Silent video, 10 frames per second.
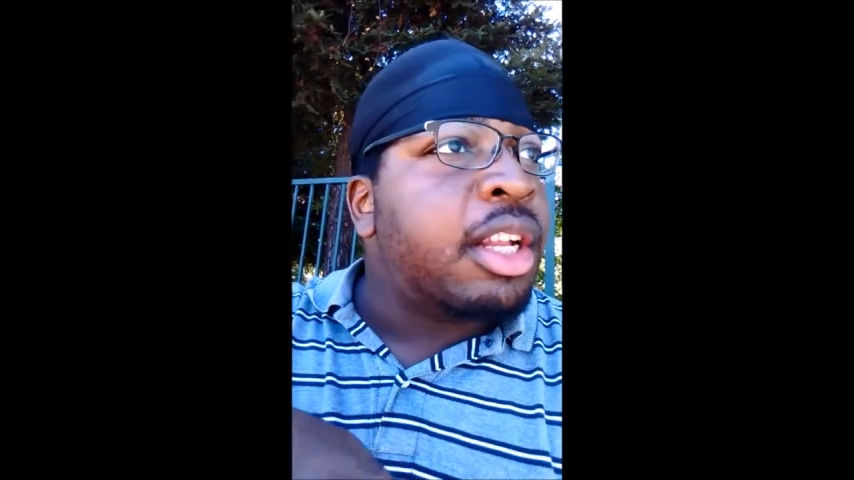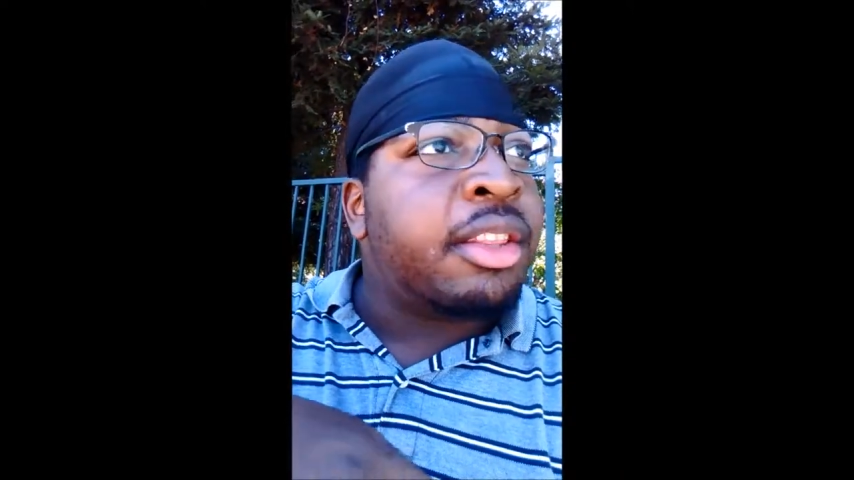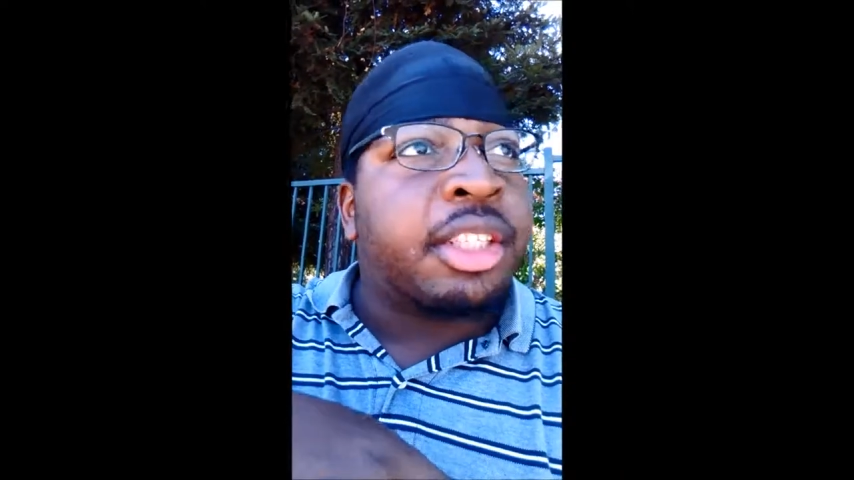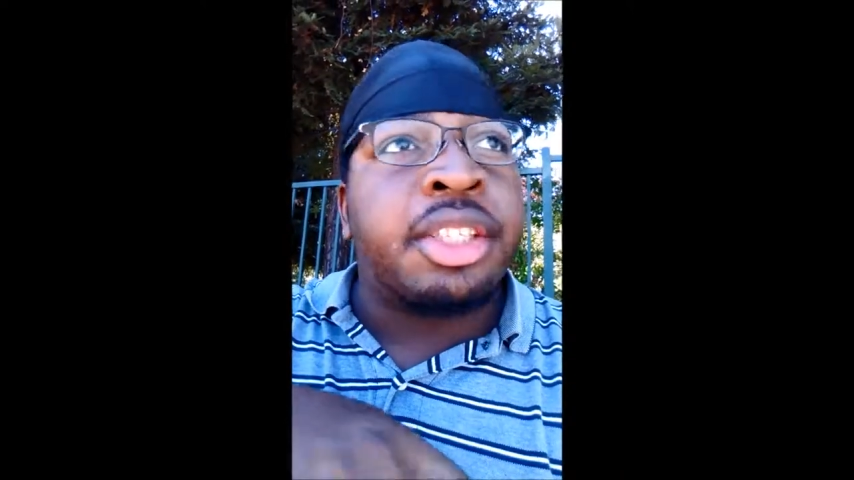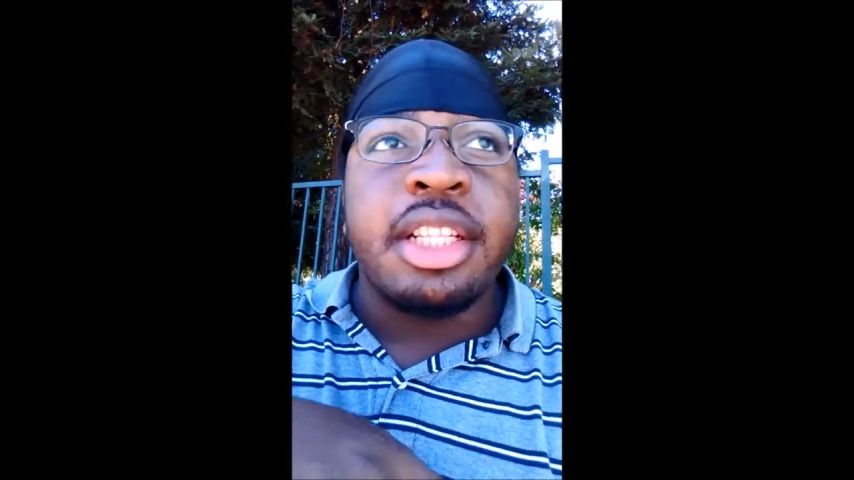
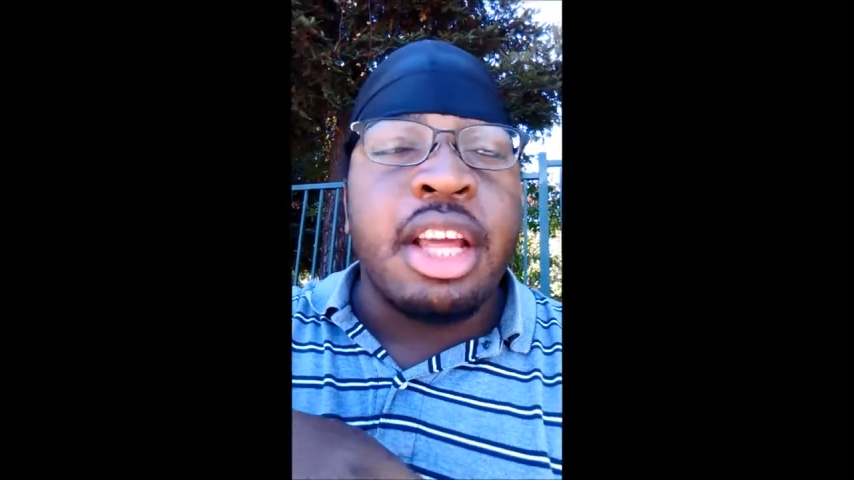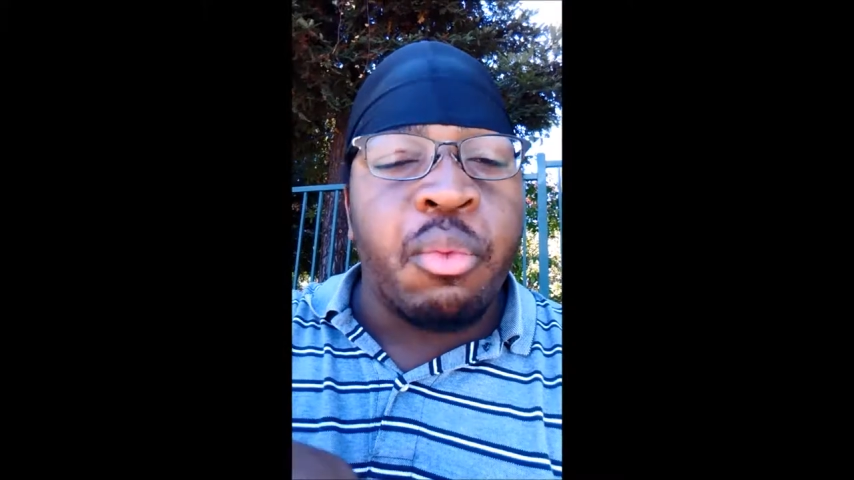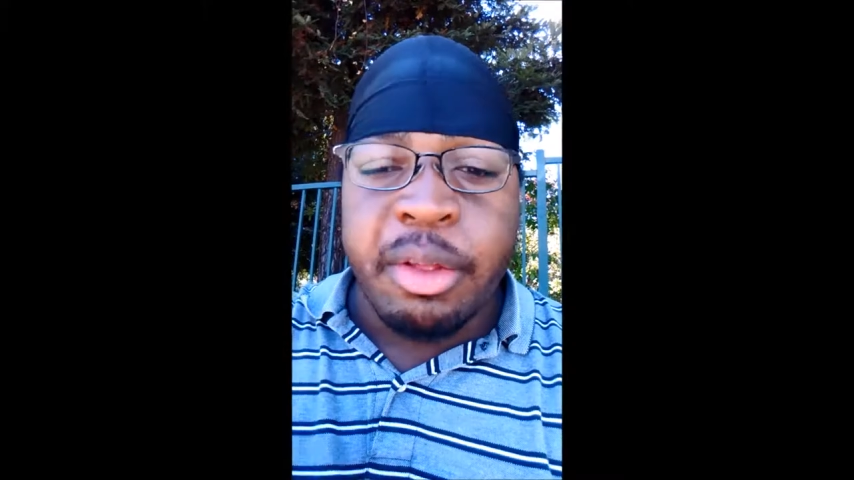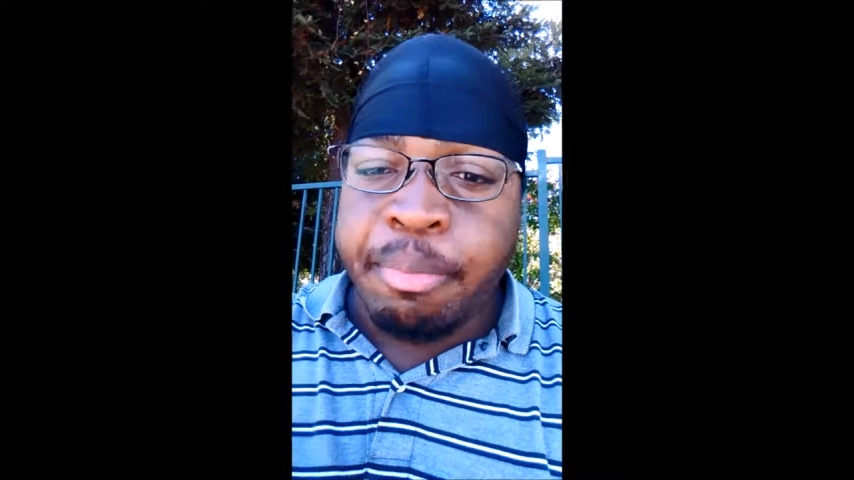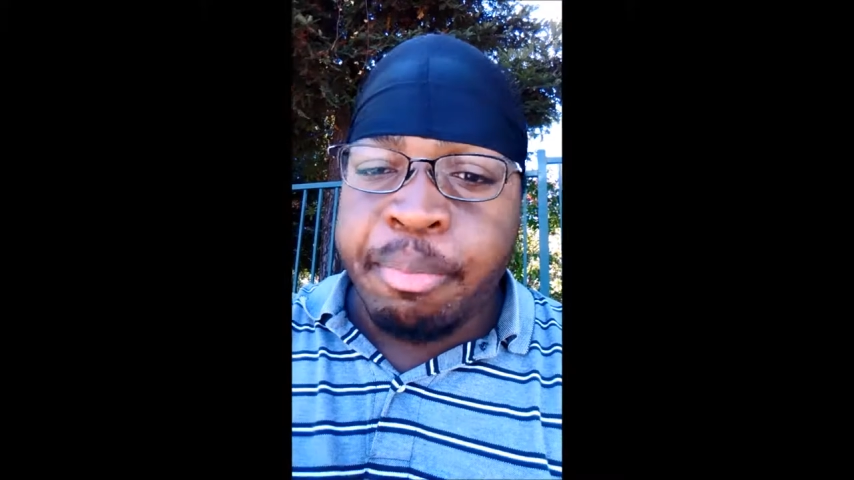the shit that
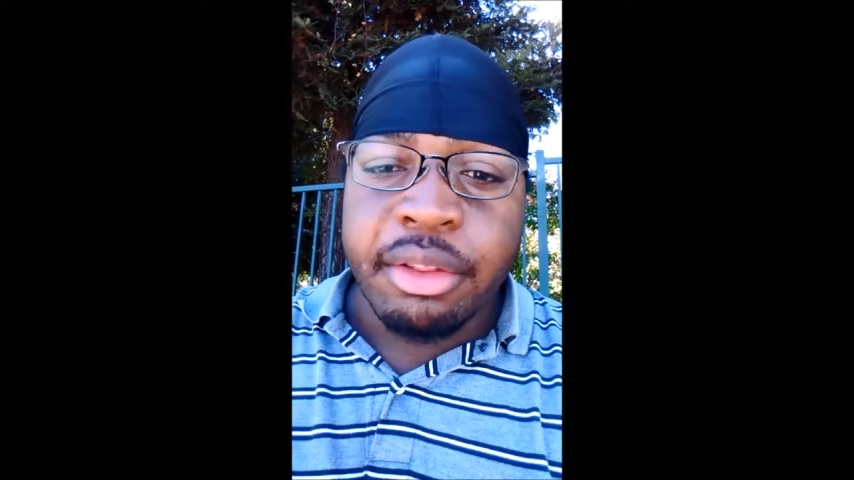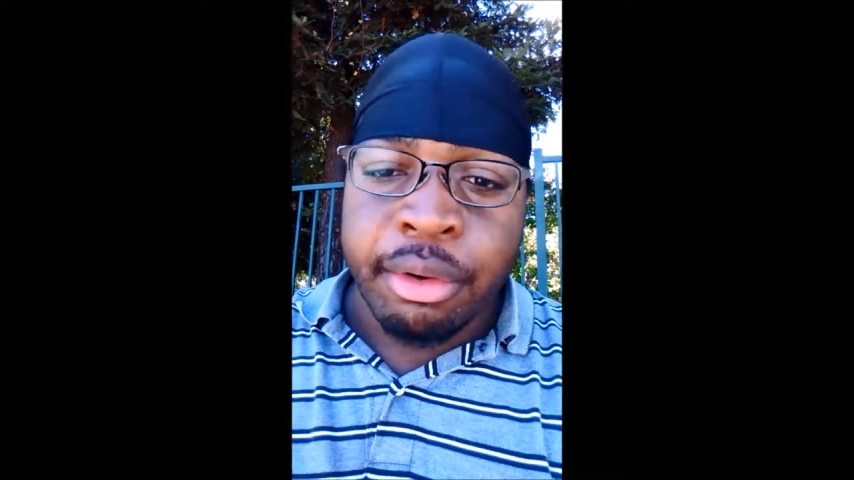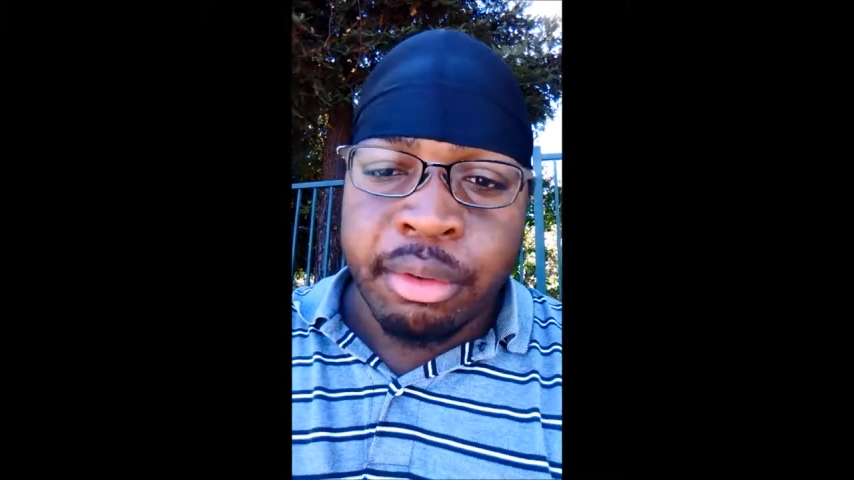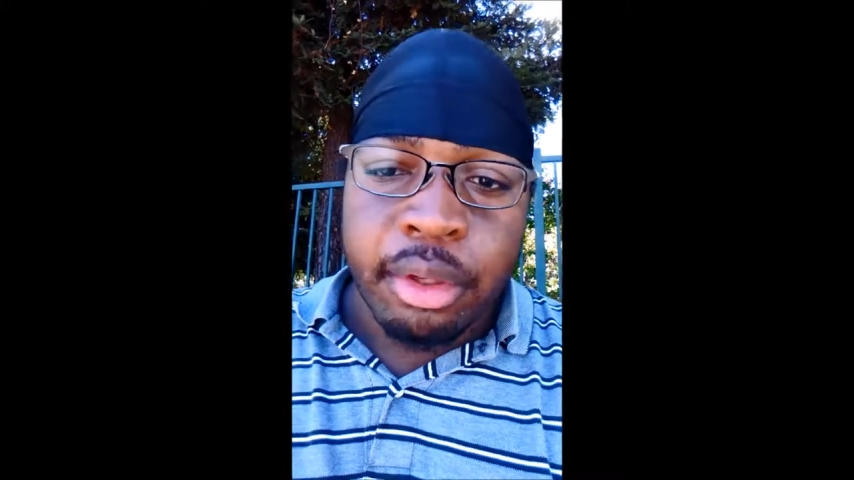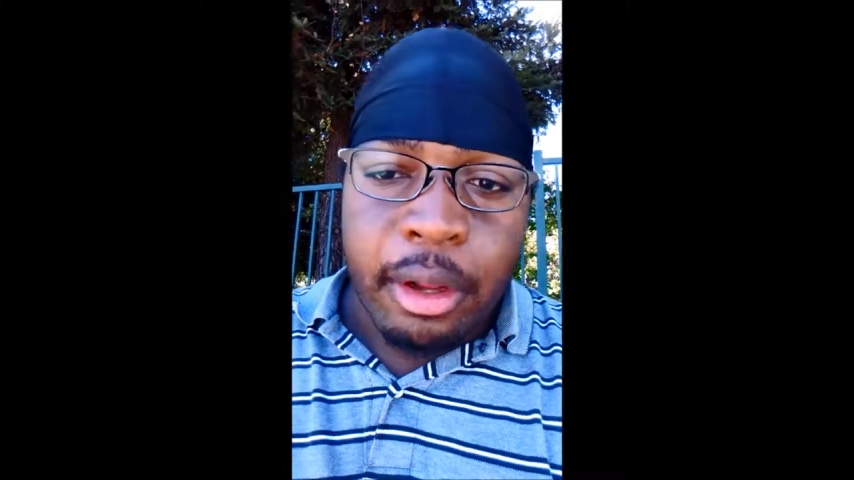we've been through.